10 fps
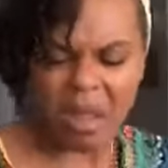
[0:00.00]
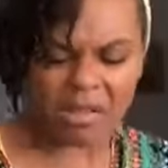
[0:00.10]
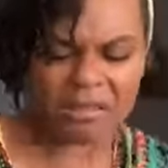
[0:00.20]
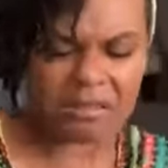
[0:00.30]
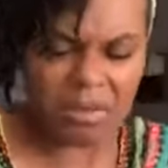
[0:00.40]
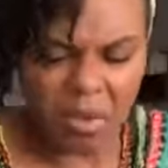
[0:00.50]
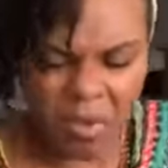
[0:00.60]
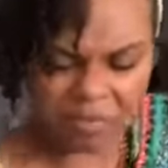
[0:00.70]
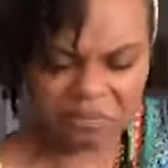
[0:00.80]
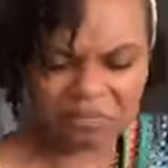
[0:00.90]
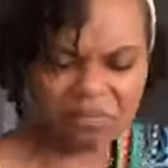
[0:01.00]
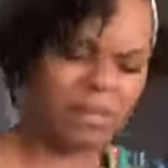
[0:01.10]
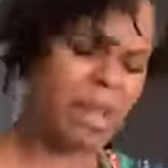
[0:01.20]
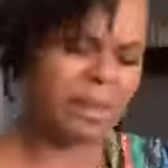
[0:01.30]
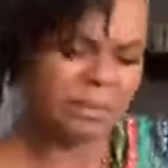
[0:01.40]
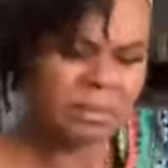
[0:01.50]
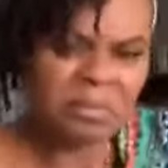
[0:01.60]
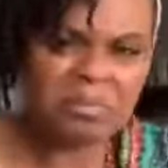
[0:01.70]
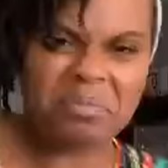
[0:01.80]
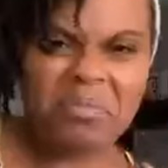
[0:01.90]
Mm. Mm.
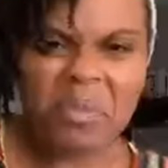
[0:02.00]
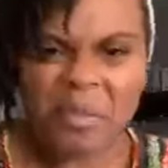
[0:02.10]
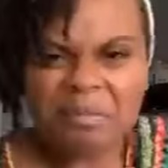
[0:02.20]
Mm.